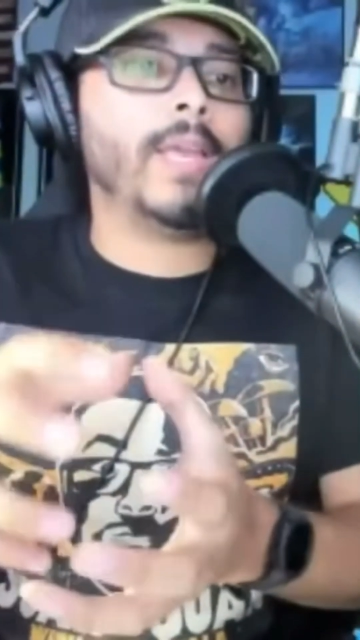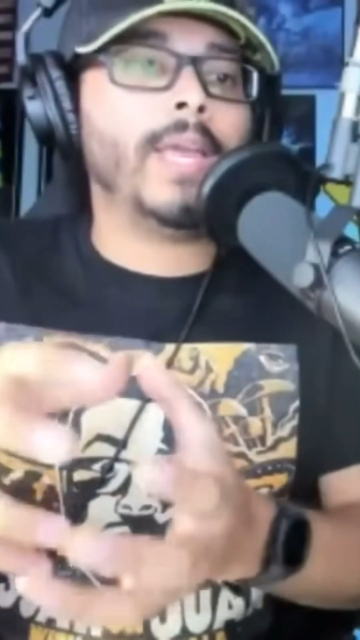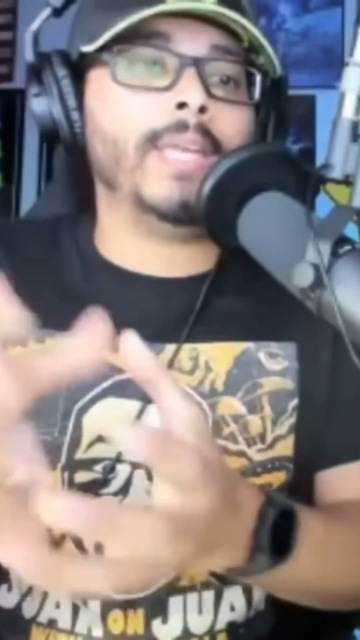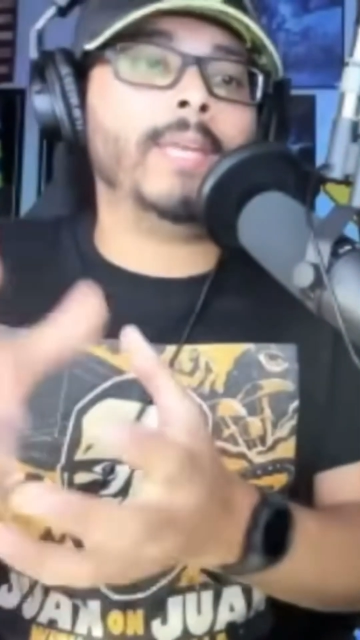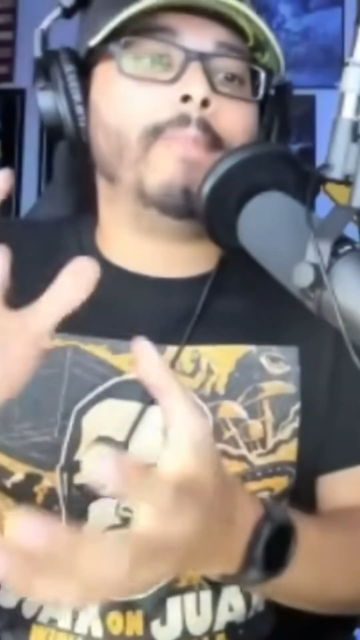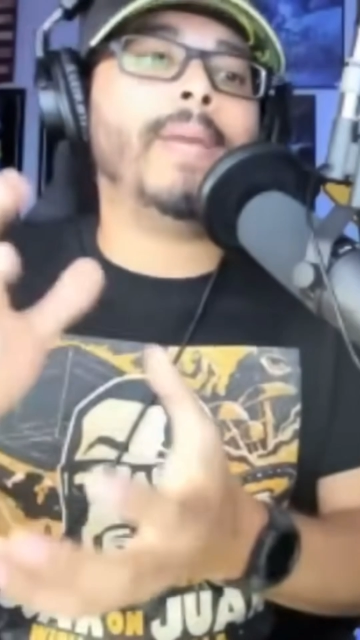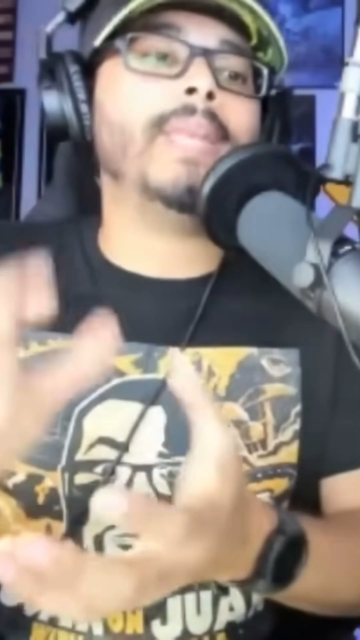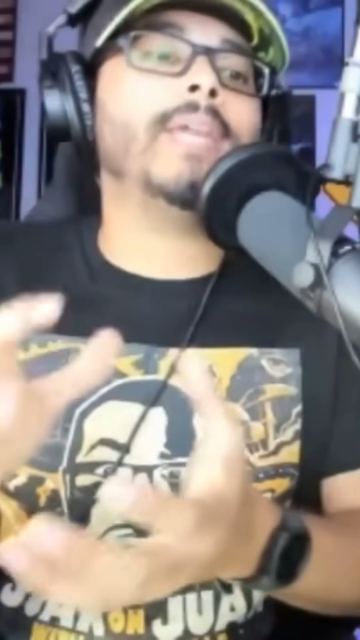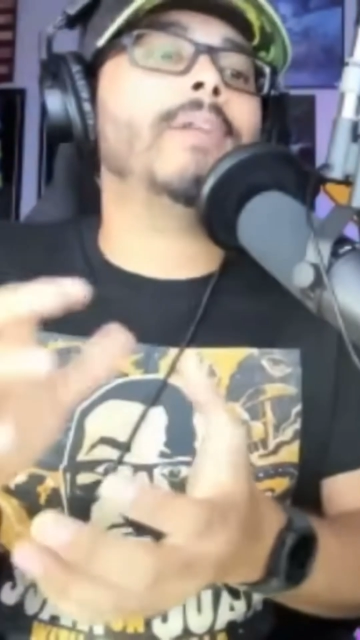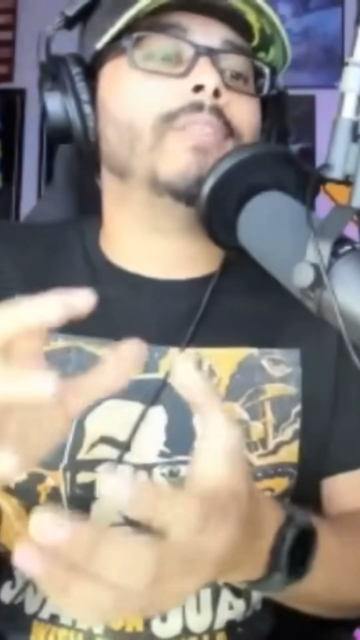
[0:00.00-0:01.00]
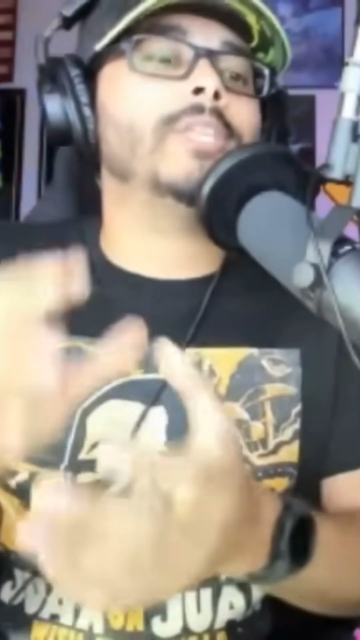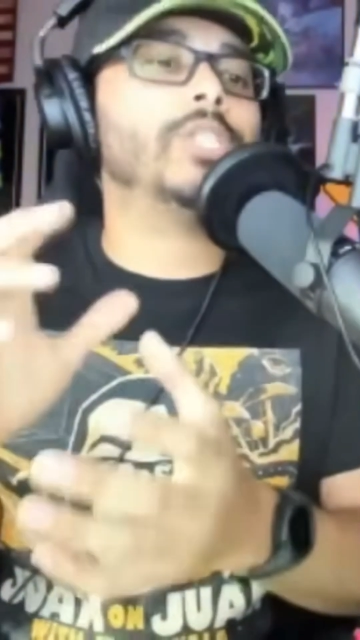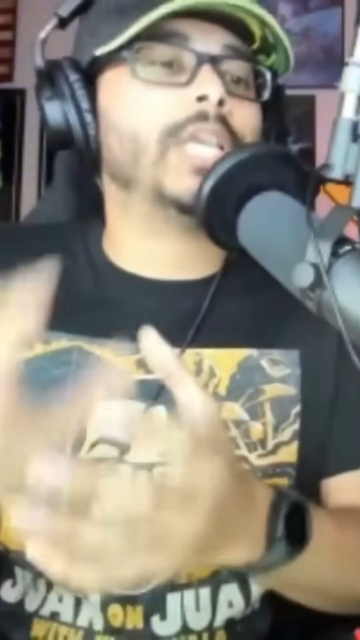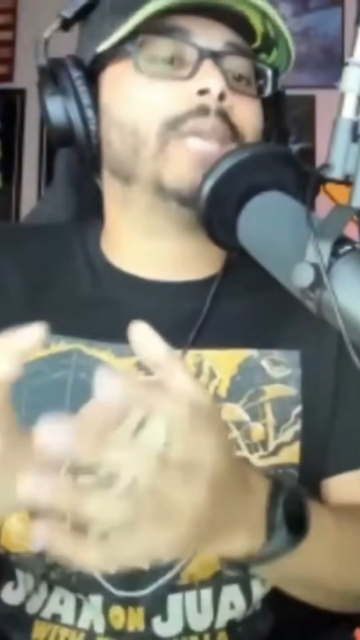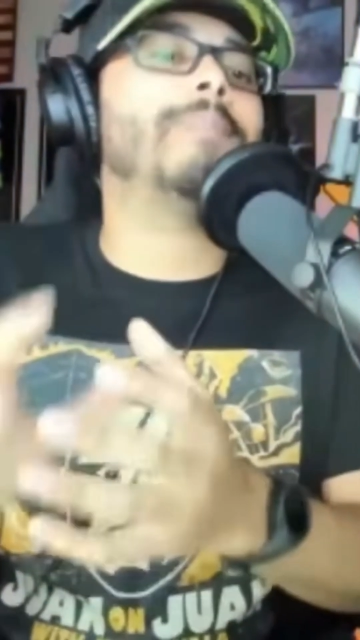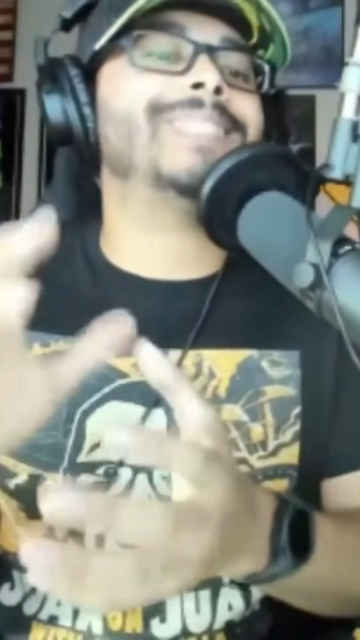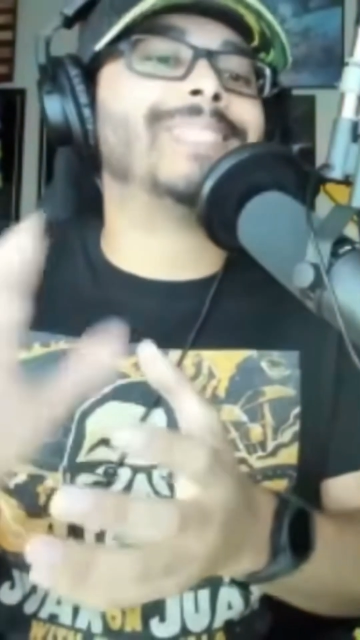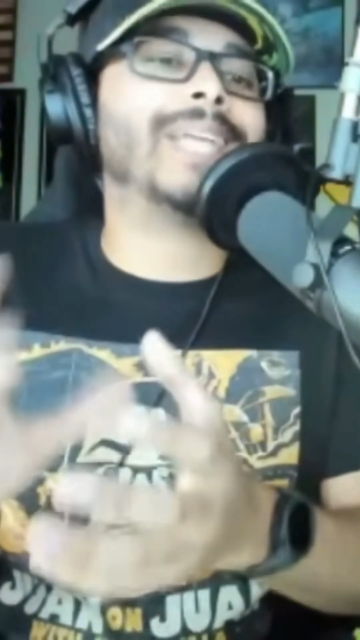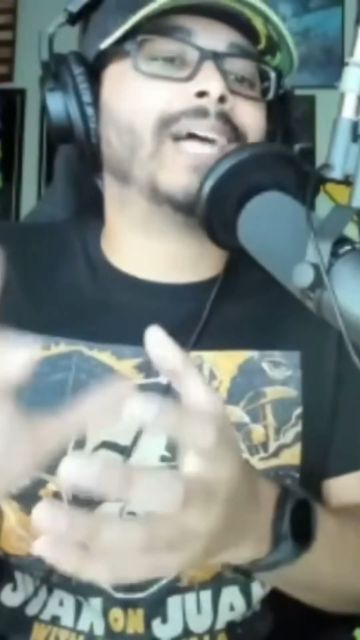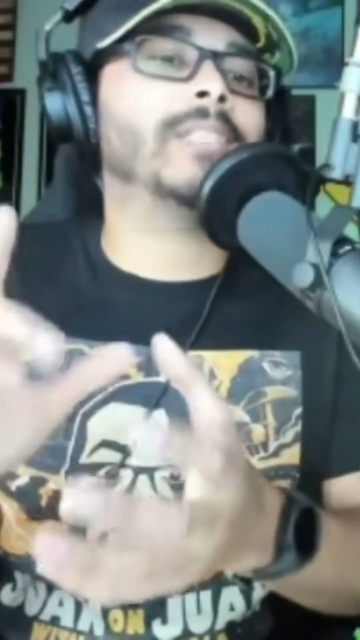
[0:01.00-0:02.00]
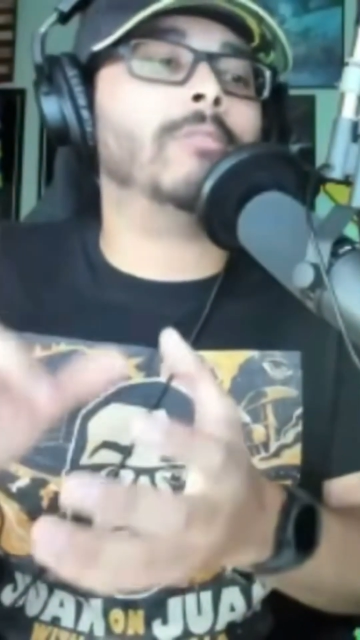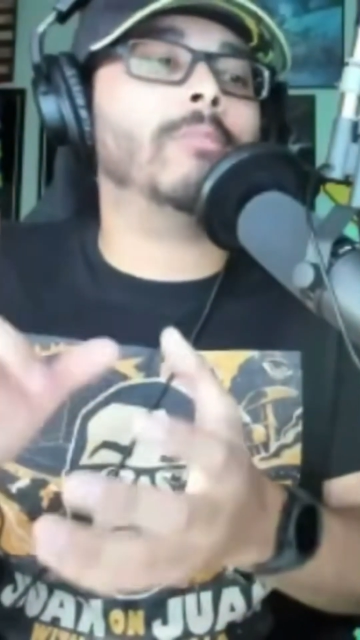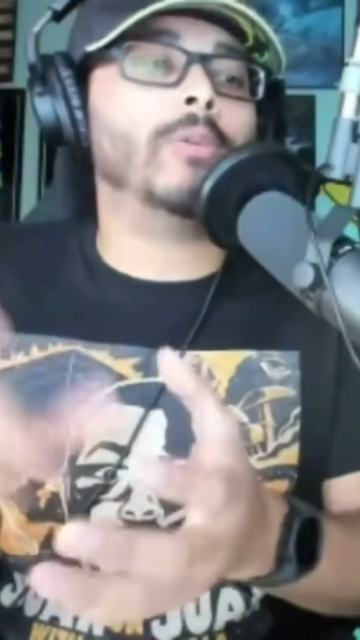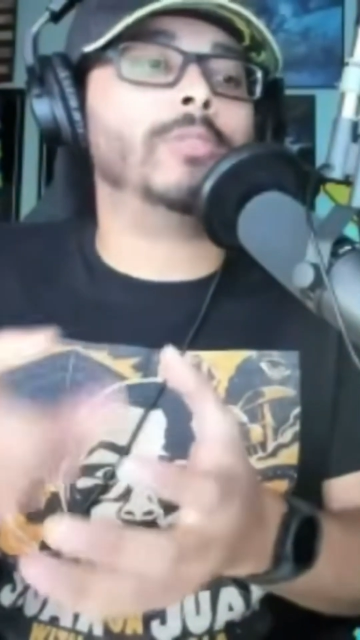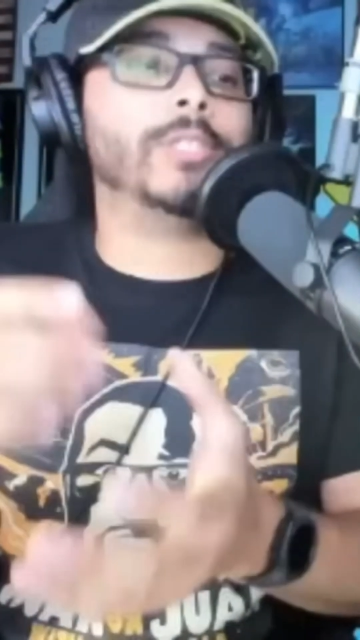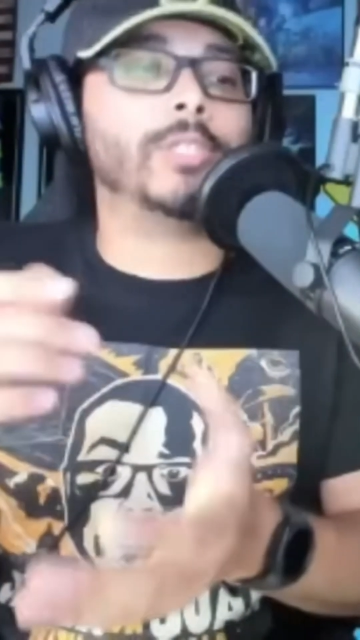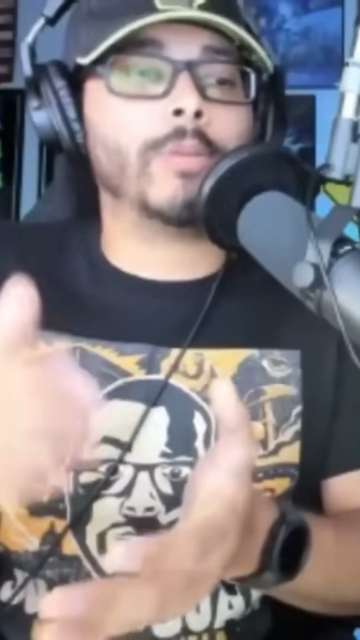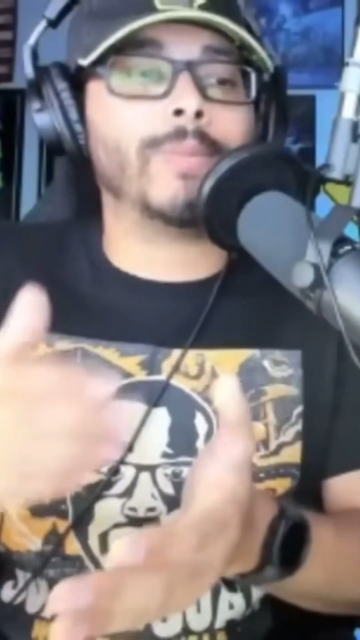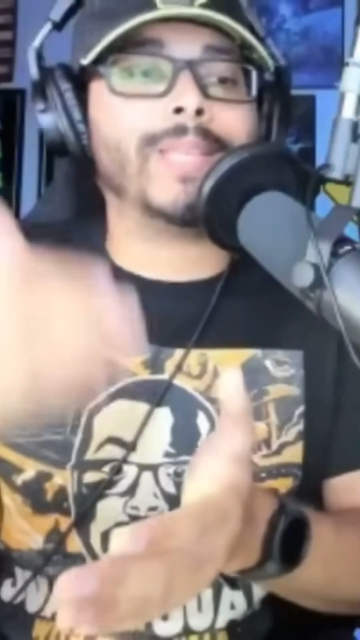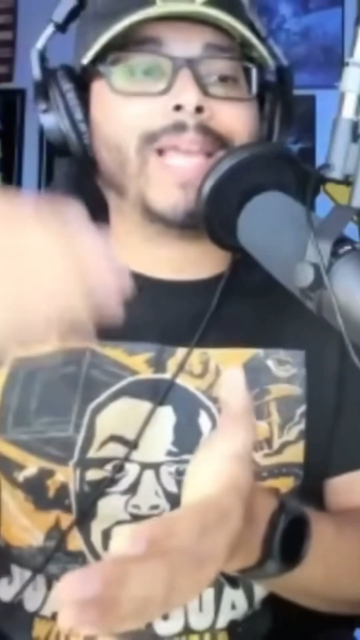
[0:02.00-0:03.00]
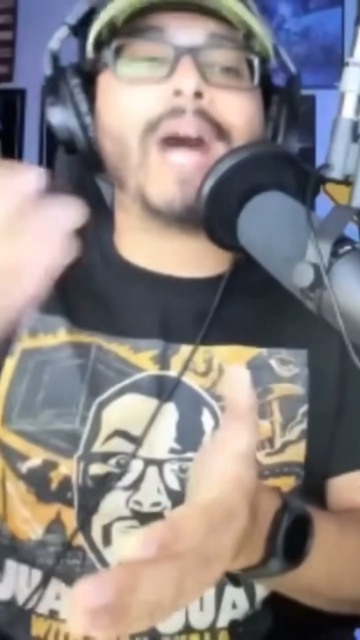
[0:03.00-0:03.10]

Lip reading: And depending on the shape and size of the molds determined the